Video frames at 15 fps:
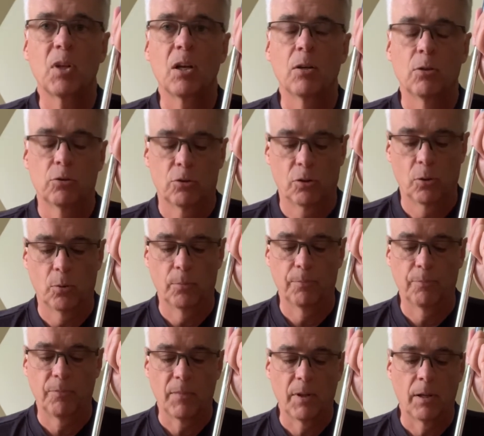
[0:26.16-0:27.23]
So,
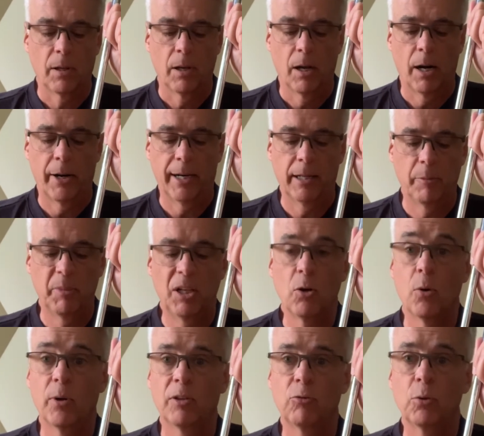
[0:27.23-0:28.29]
all right, let me go
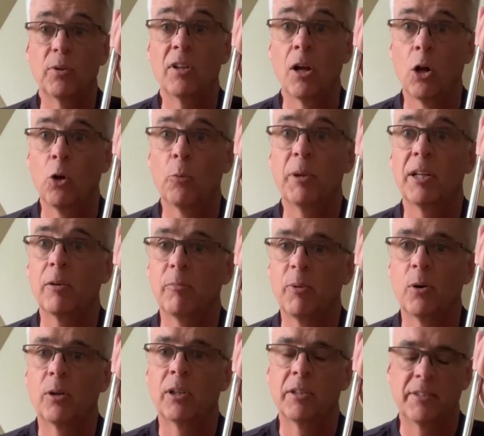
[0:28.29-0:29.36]
into a little bit of
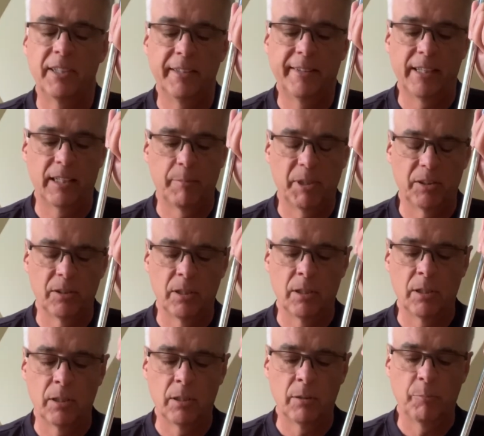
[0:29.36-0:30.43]
more detail about
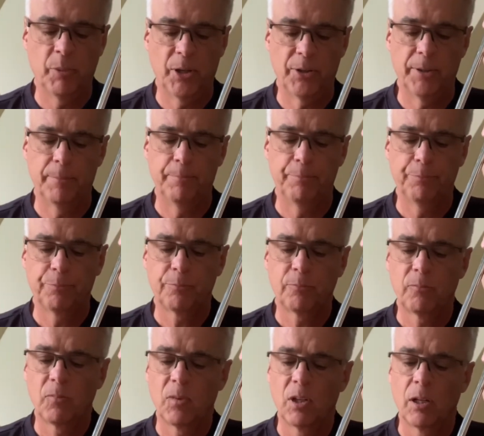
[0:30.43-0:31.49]
the putter.
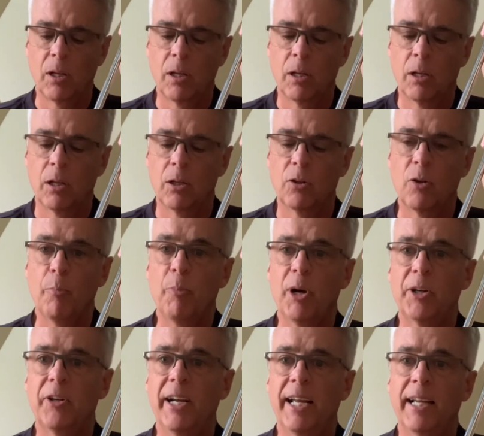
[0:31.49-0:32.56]
The
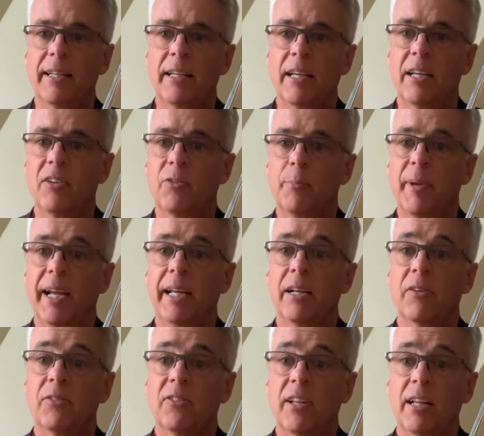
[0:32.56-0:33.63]
putter head is made of
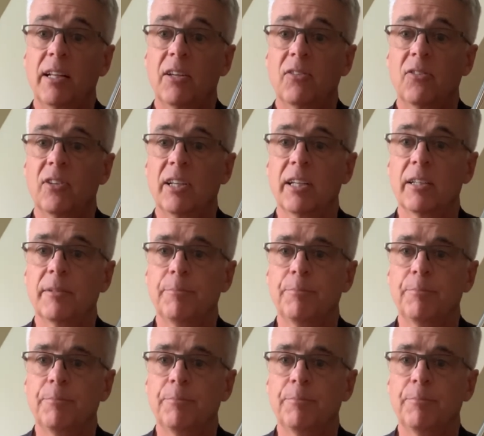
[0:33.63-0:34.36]
stainless steel.